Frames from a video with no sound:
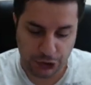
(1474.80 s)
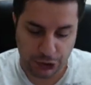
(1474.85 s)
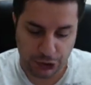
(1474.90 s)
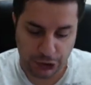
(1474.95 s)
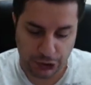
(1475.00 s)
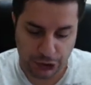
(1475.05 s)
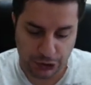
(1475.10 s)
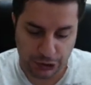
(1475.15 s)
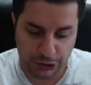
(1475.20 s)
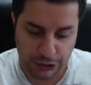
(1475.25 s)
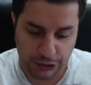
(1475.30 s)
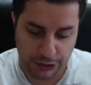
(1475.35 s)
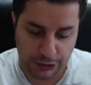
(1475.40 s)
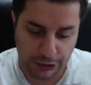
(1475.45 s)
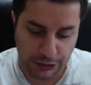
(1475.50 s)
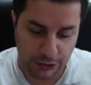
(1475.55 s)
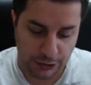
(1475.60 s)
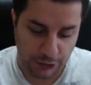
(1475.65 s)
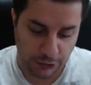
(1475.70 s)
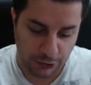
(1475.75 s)

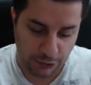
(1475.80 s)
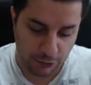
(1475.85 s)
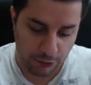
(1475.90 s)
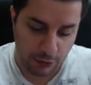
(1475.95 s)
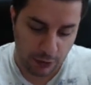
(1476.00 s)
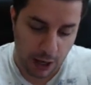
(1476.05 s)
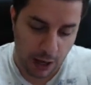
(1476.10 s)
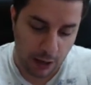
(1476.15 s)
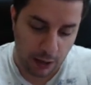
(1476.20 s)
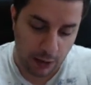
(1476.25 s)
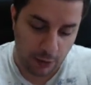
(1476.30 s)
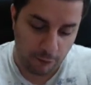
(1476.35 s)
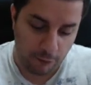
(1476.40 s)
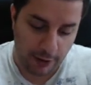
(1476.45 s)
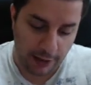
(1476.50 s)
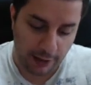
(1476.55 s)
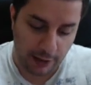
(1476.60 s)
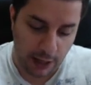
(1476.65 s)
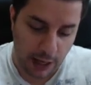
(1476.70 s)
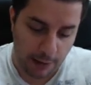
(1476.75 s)
you
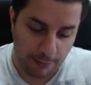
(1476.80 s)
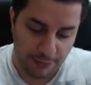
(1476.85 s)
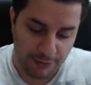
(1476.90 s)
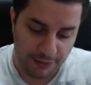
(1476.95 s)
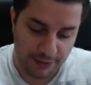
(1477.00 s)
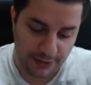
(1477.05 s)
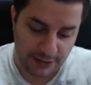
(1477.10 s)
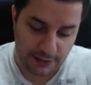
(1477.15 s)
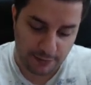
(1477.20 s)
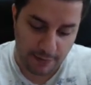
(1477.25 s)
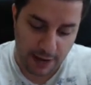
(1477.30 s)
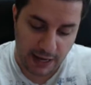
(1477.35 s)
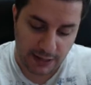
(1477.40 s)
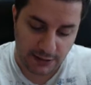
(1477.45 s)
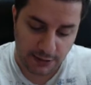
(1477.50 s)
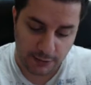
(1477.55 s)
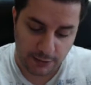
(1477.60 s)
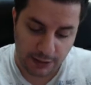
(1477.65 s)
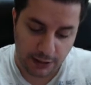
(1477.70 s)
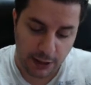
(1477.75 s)
rank up this
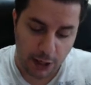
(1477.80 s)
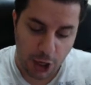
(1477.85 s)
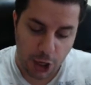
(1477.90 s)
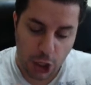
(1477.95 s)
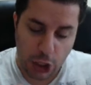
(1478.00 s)
mastery,